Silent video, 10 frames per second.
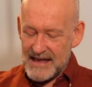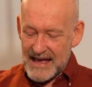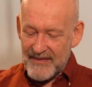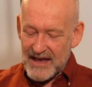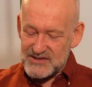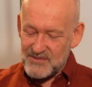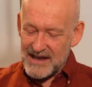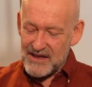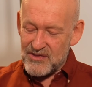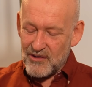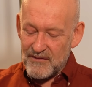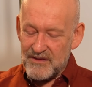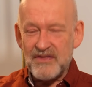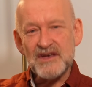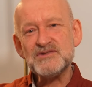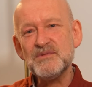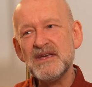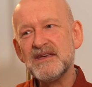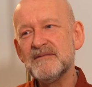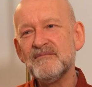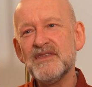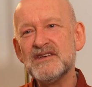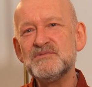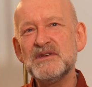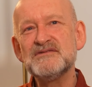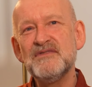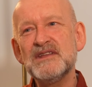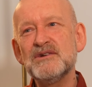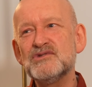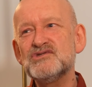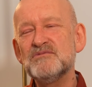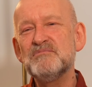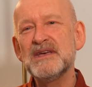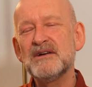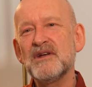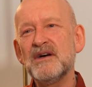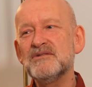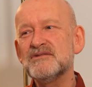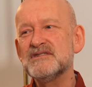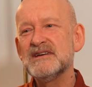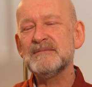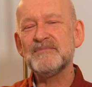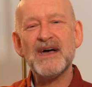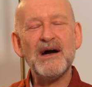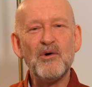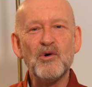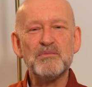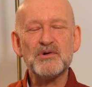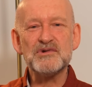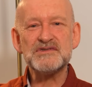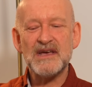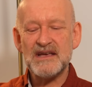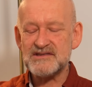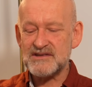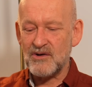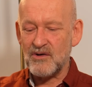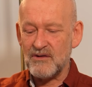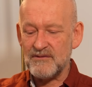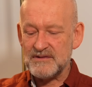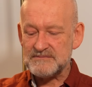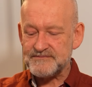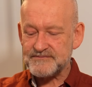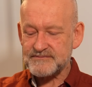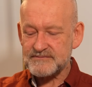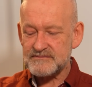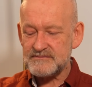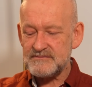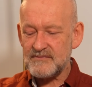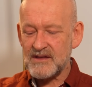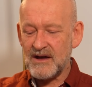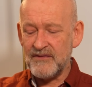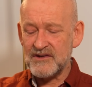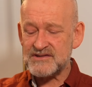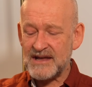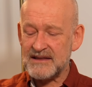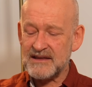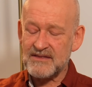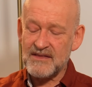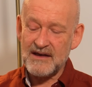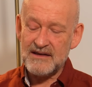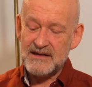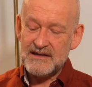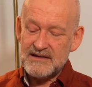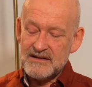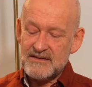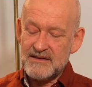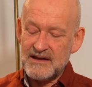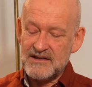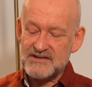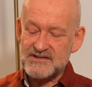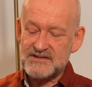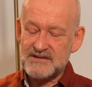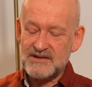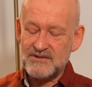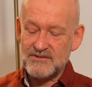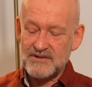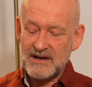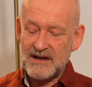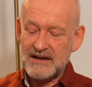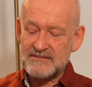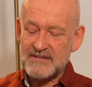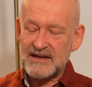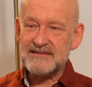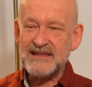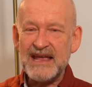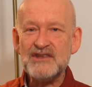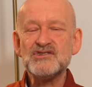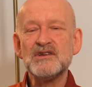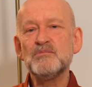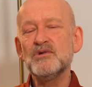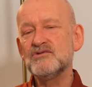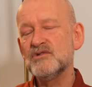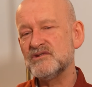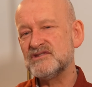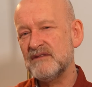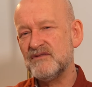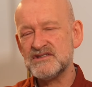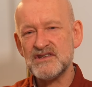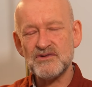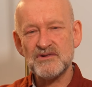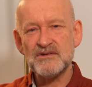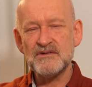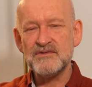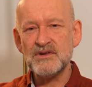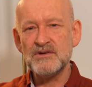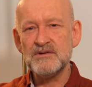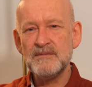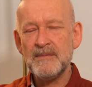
And that's why I thought that this week, this week's video should be around that whole process of understanding that there is, you know, a, a danger in putting too much emphasis on a review.